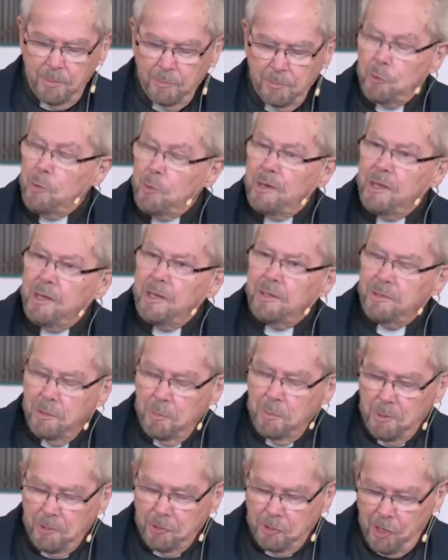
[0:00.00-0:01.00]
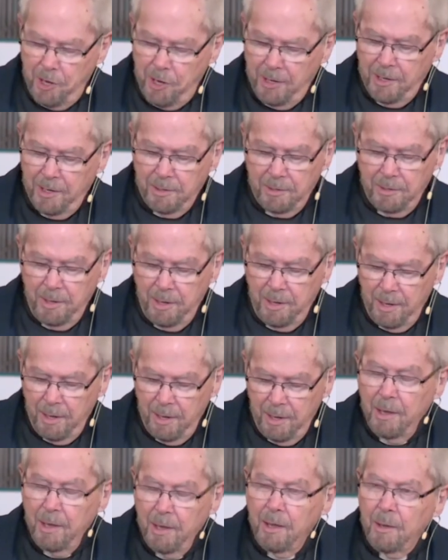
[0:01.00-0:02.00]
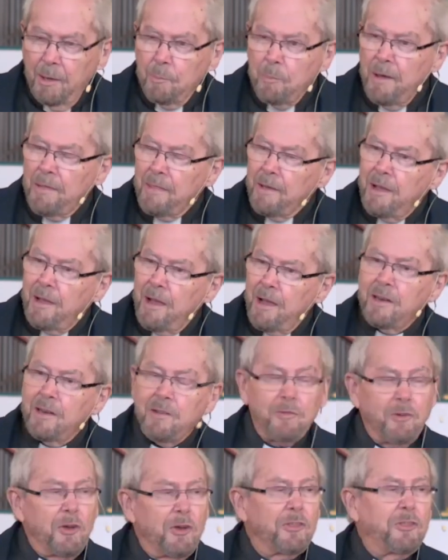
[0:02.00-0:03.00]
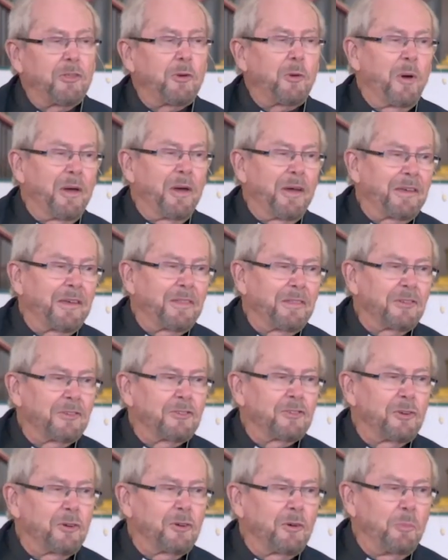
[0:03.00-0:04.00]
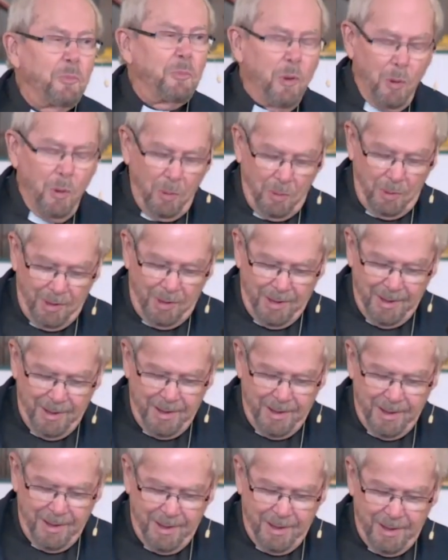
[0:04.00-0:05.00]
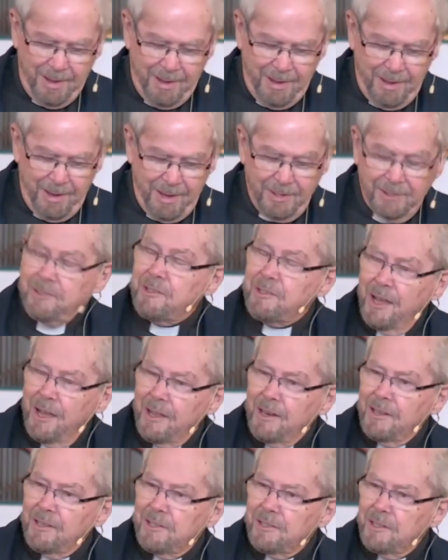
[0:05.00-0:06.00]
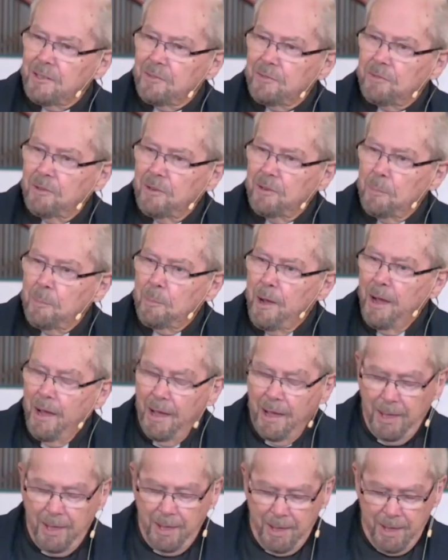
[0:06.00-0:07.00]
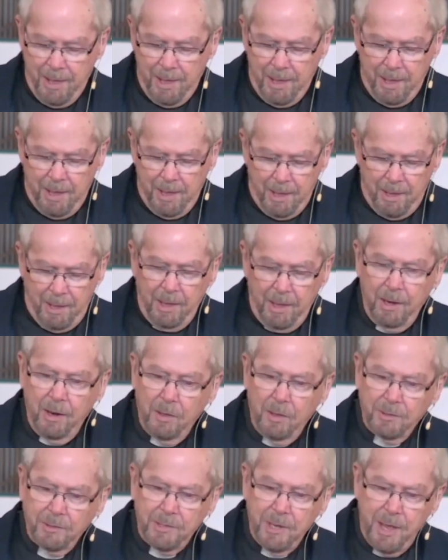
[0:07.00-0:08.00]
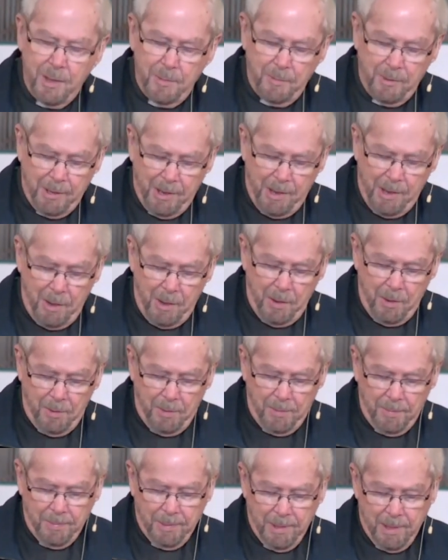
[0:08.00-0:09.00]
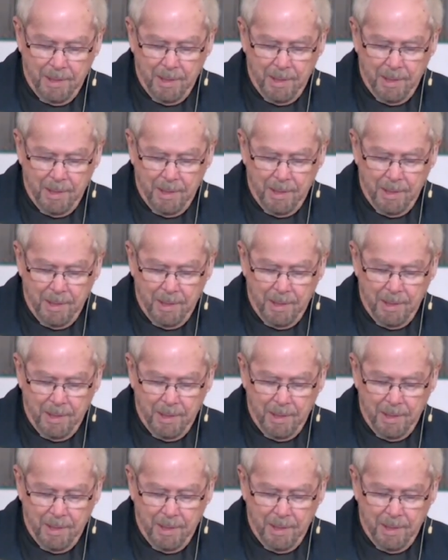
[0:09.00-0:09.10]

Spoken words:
It seems we need to be shaken by the kind of earthquake that shook Paul and Silas in Philippi a long time ago.